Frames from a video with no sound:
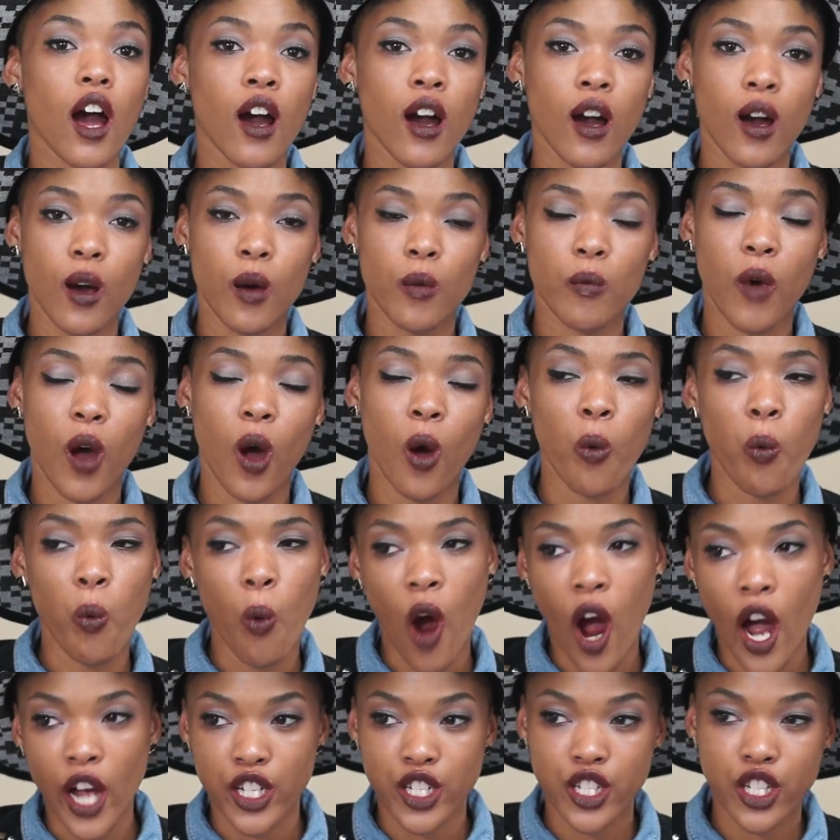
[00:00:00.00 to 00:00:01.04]
a
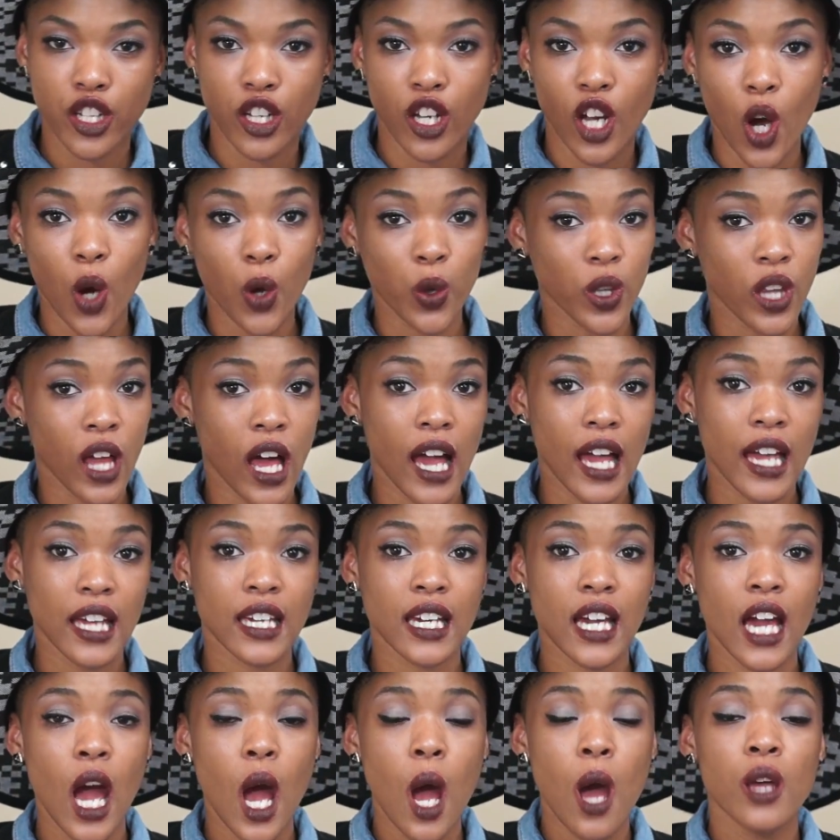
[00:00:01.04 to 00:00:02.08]
wash and go
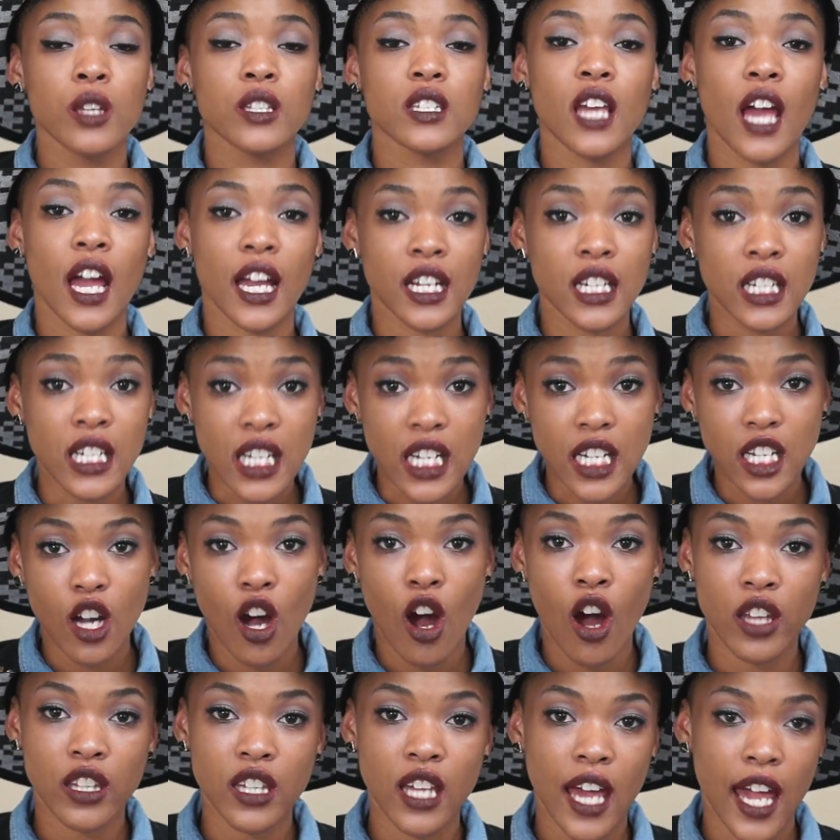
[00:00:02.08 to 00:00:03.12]
like
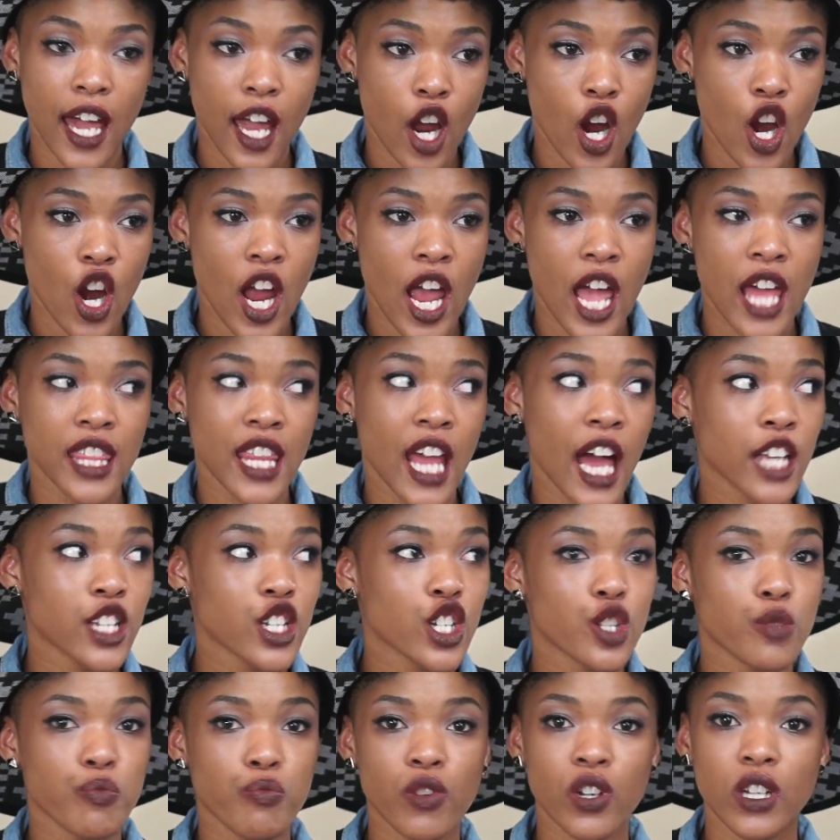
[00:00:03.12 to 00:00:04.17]
technique on the hair, and
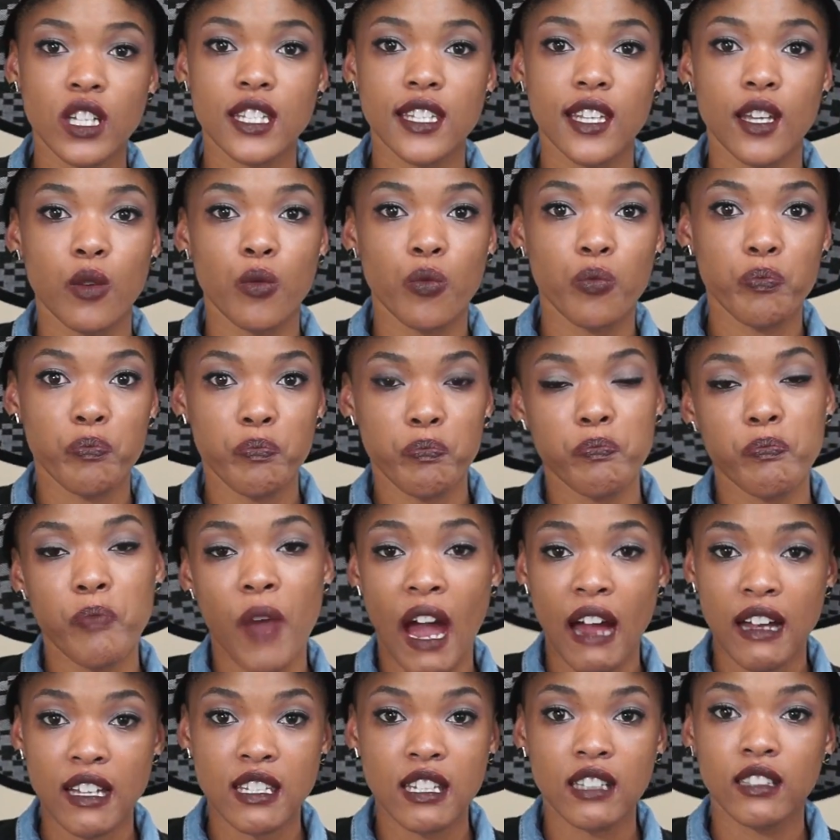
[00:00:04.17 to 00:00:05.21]
that just brings it
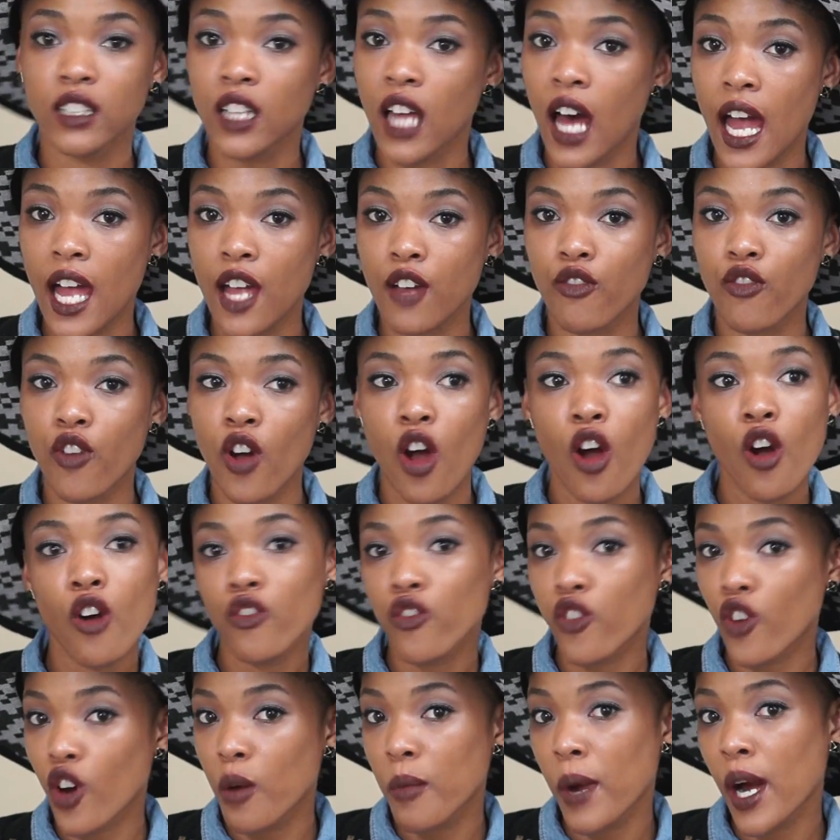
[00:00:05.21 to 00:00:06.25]
back to life
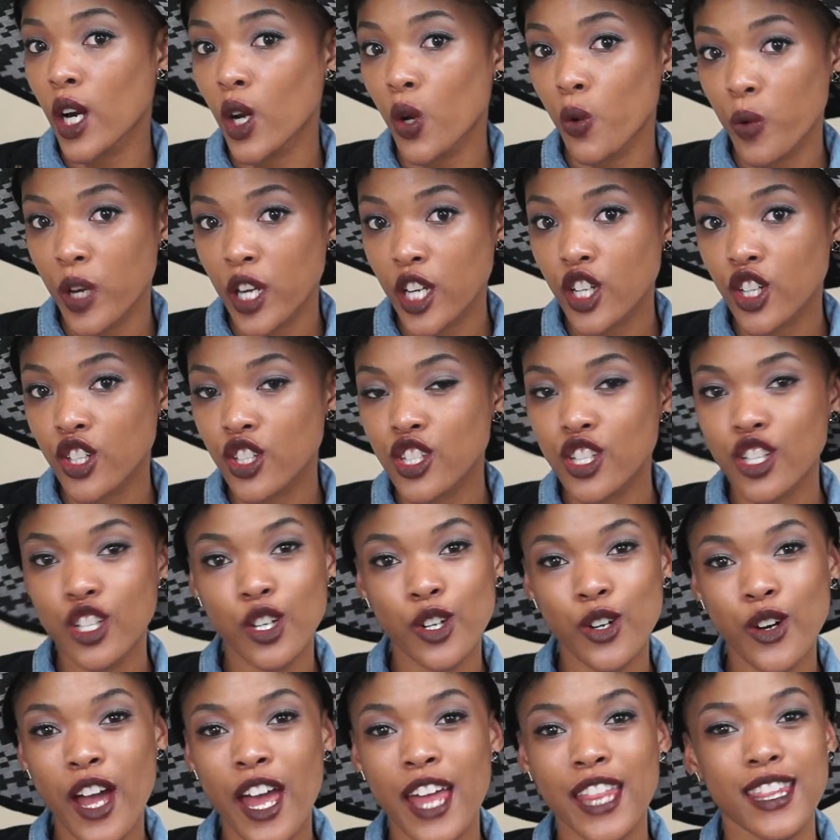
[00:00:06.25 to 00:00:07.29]
for about a week or 2,
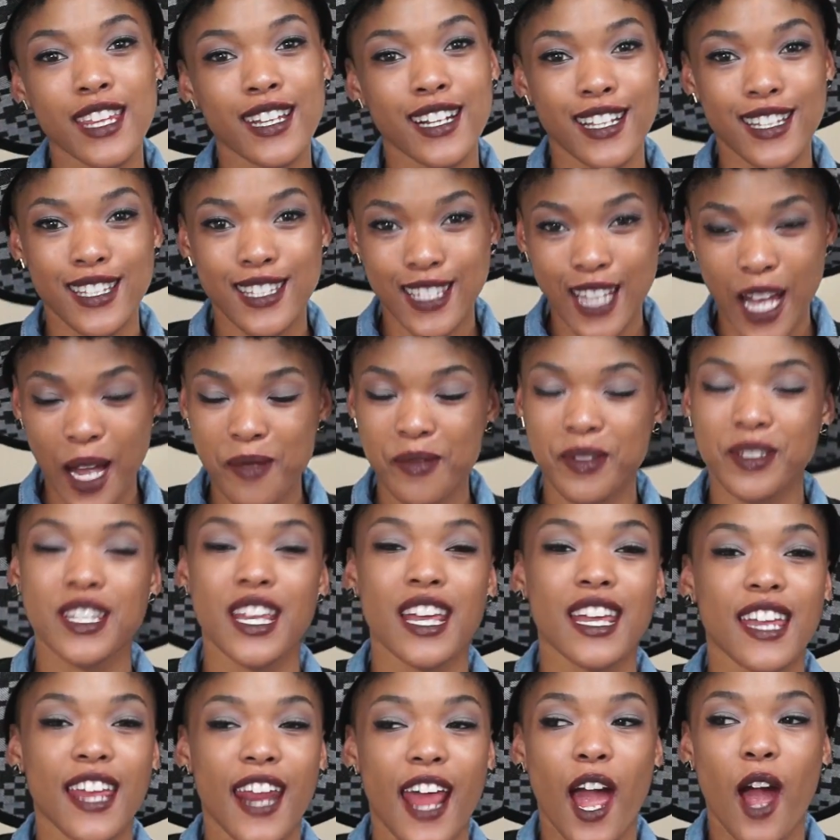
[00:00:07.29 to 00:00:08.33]
and then it's time to
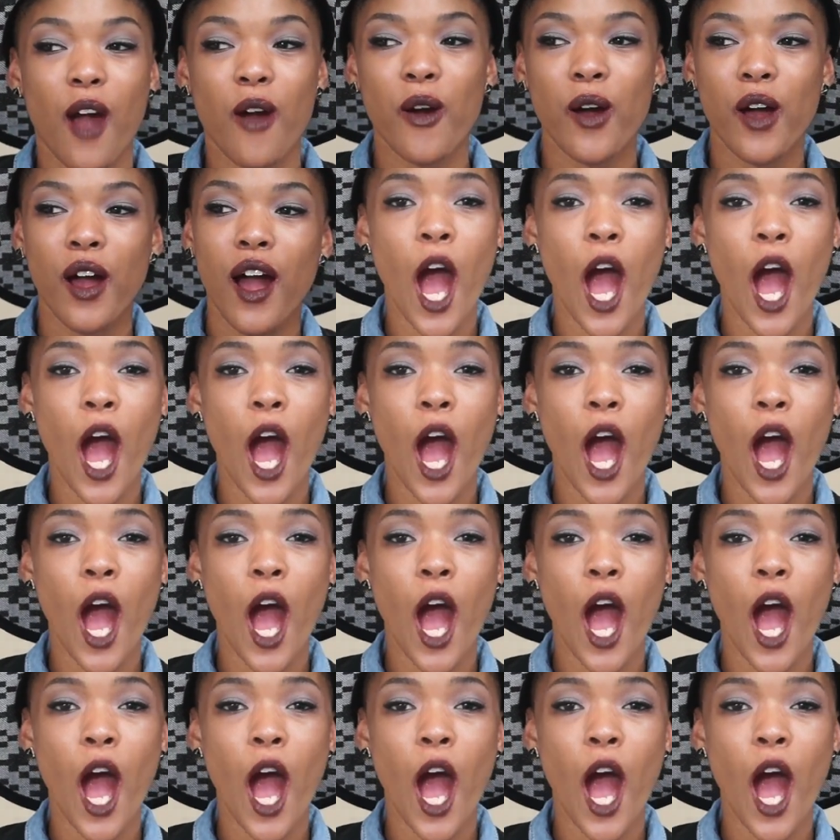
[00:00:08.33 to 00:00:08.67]
take it out.